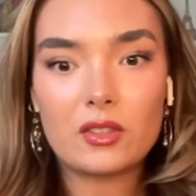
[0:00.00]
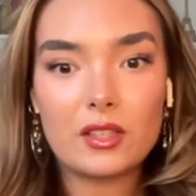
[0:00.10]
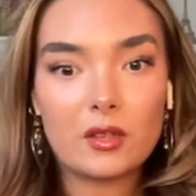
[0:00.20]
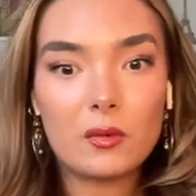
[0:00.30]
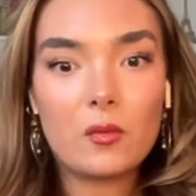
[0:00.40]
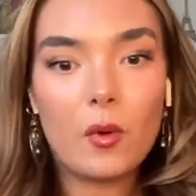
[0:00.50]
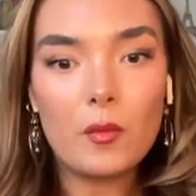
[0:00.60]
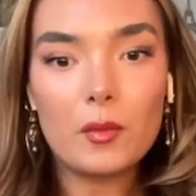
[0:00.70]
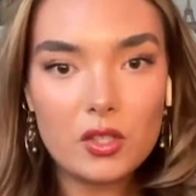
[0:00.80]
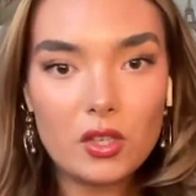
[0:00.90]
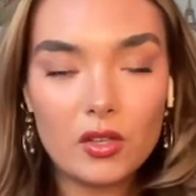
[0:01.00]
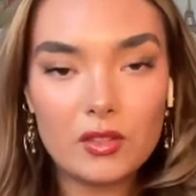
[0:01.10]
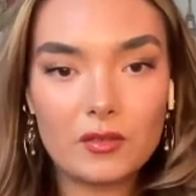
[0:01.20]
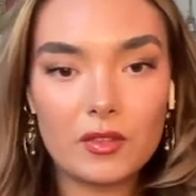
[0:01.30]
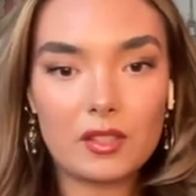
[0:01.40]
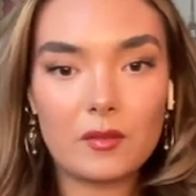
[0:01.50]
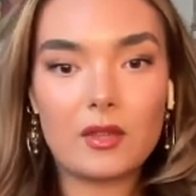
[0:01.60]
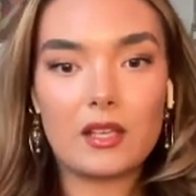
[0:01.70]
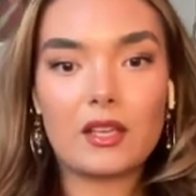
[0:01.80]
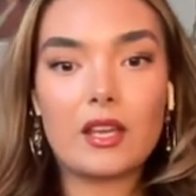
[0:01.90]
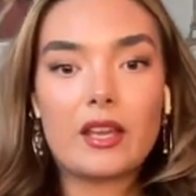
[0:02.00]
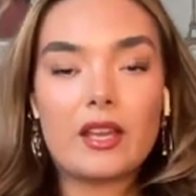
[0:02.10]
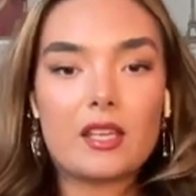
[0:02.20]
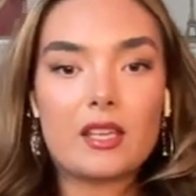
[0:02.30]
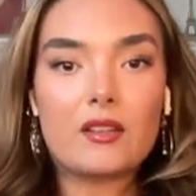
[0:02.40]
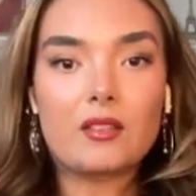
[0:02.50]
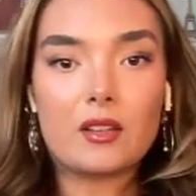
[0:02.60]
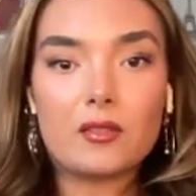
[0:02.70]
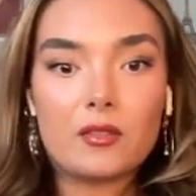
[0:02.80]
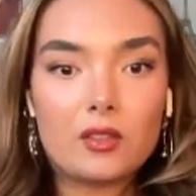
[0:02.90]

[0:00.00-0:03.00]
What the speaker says: to think that we won't be chosen for something, even if,